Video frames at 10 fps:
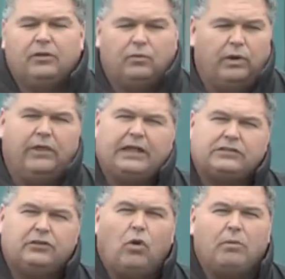Well,
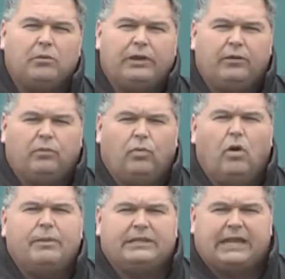that's normally when the
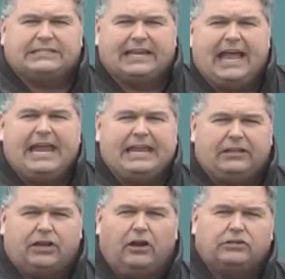woman takes a cake
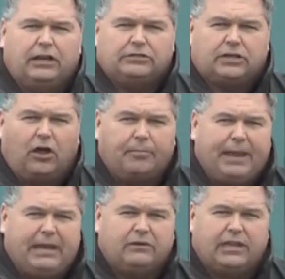and turns it, and it's called a
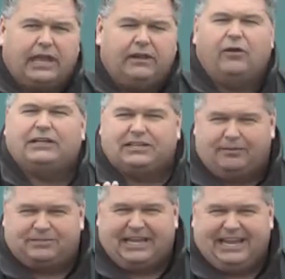pound cake. No, that's an
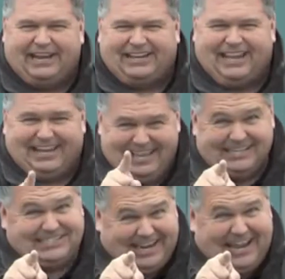upside down cake.
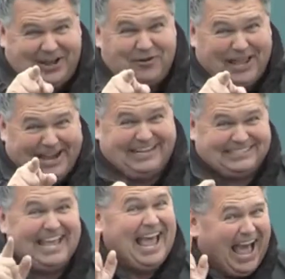See, I know,
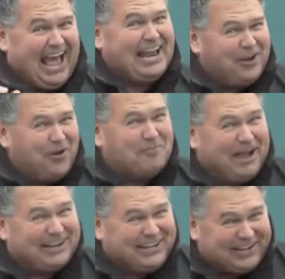ladies, I know
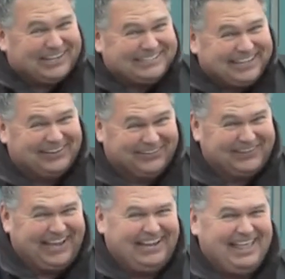about cooking too,
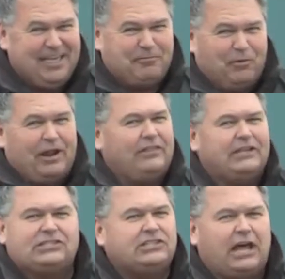okay? But
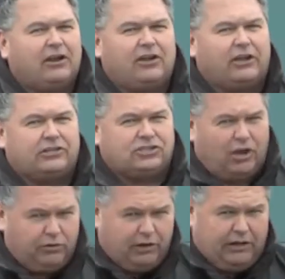this is not our cooking
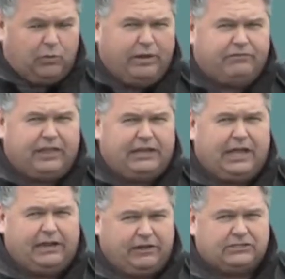show. You're gonna have to wait for that
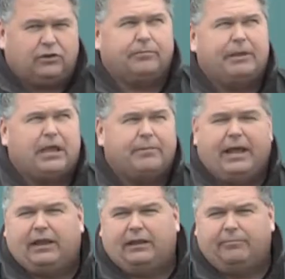later. That's gonna be coming
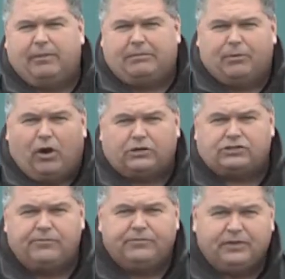out in
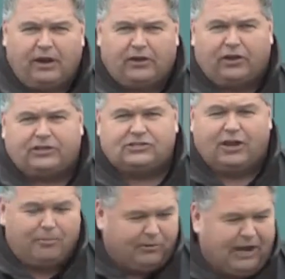mid-March, our cooking
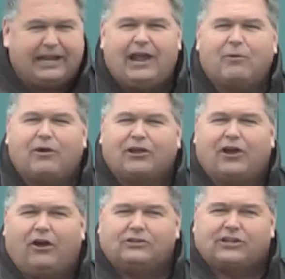show. But right now we're on a
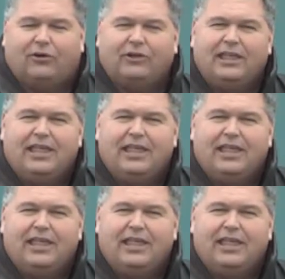car show.